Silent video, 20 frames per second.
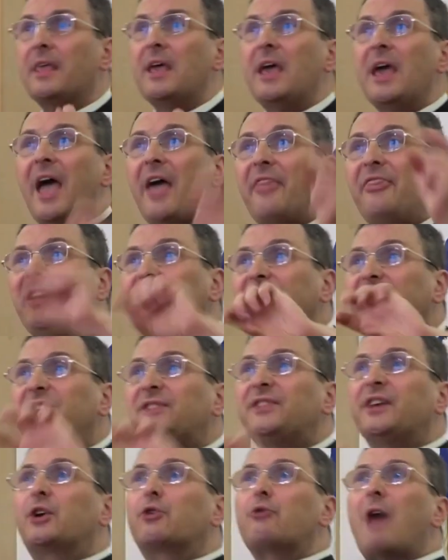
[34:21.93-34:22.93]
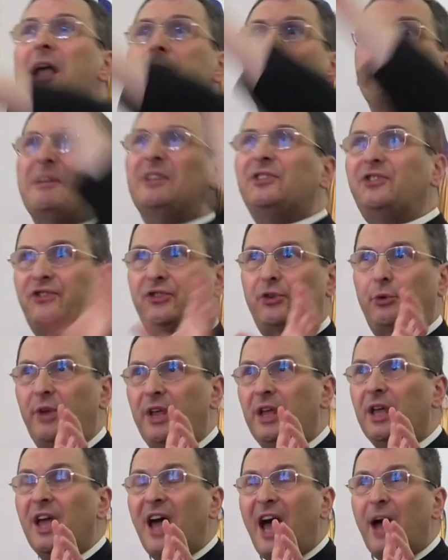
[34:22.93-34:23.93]
And this is the great
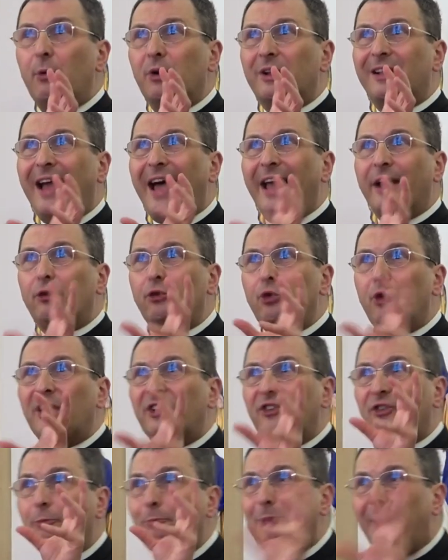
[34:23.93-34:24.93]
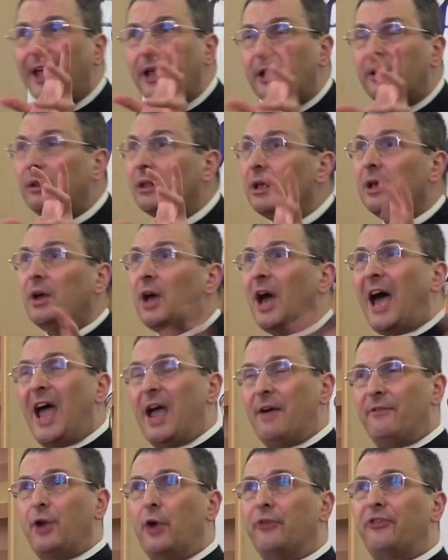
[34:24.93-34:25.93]
mystery I would like to explain. I
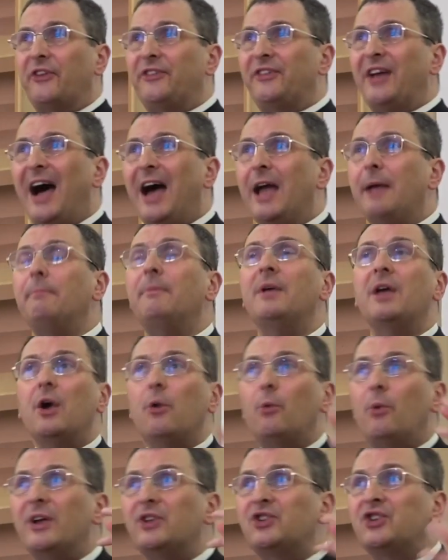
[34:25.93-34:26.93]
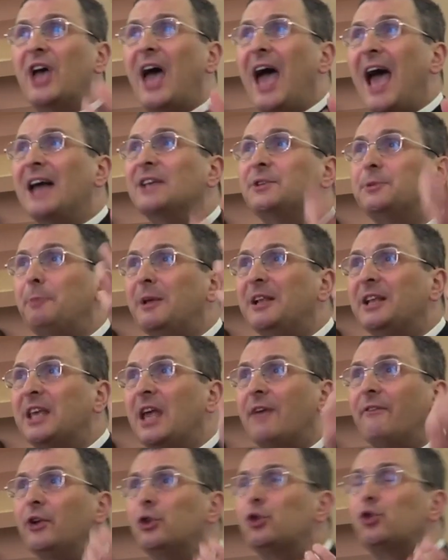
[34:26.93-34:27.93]
have not the time, which has been
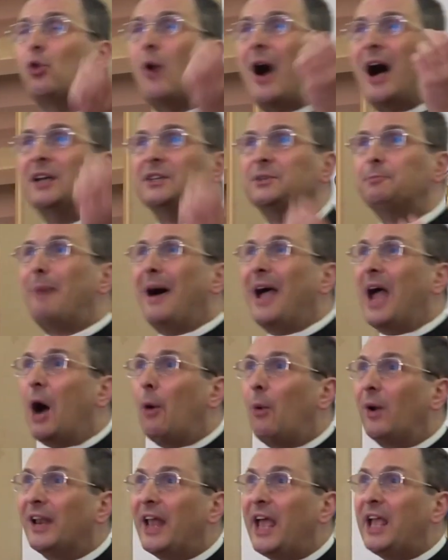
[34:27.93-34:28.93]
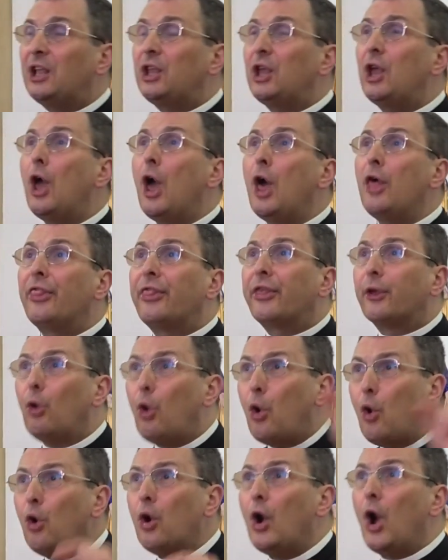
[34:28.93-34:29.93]
given to us by Our Lady
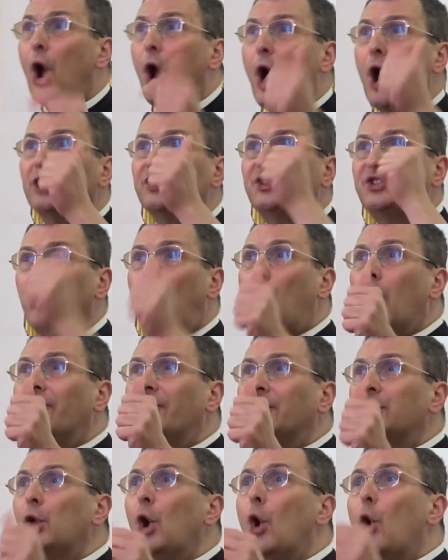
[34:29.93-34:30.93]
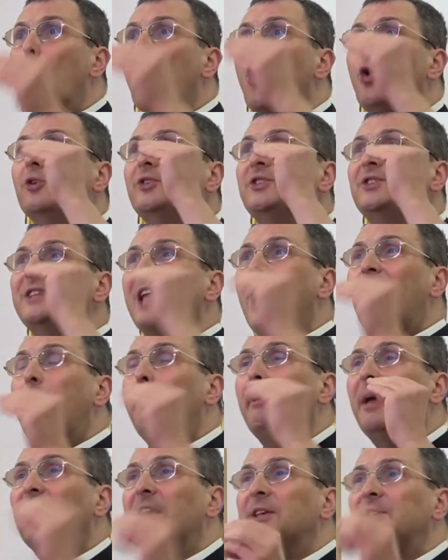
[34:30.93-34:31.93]
through her servant, whose
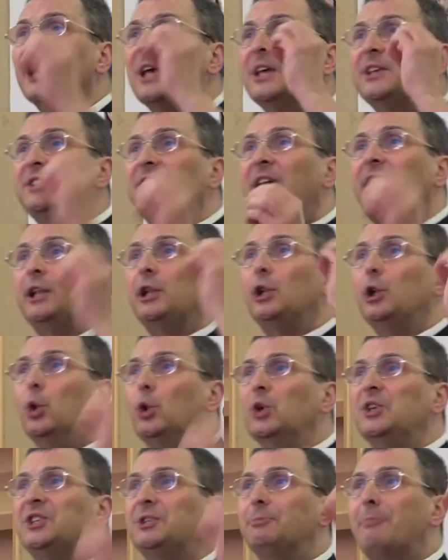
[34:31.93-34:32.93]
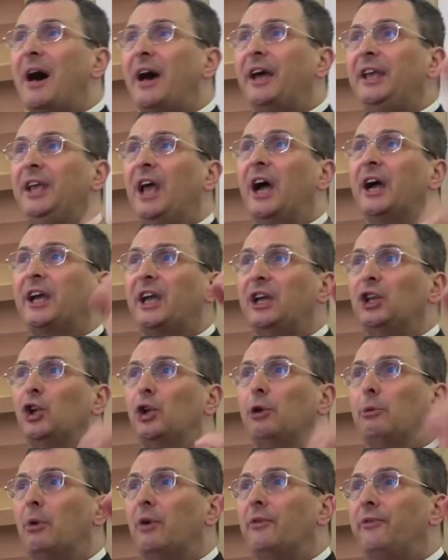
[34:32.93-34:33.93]
name is Saint Louis Maria Grino
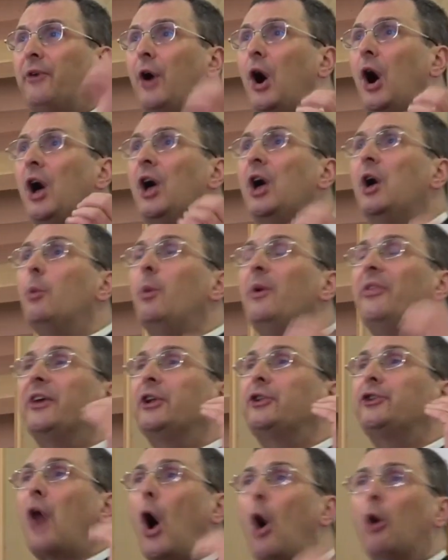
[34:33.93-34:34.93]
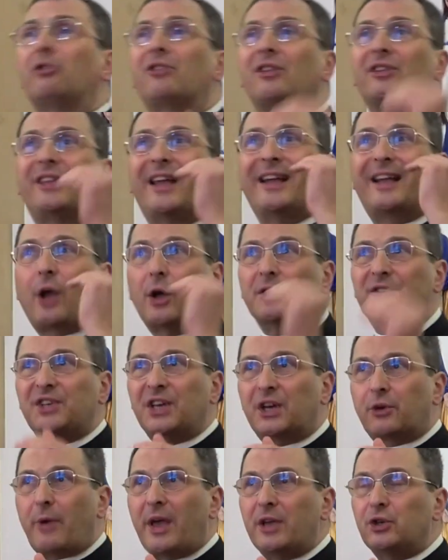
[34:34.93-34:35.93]
de Montfort, with a total
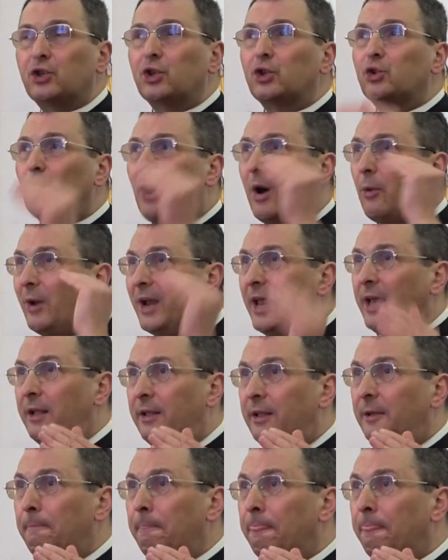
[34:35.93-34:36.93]
consecration to Our Lady.